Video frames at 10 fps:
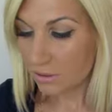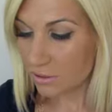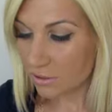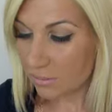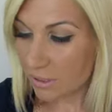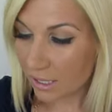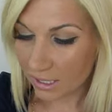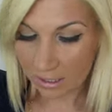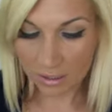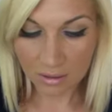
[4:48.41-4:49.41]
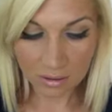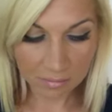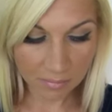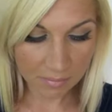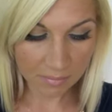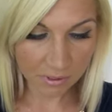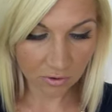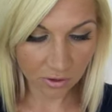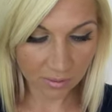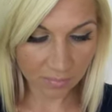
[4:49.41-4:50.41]
So I've been liking my BB
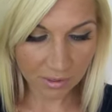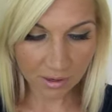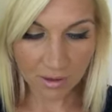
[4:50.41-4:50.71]
cream.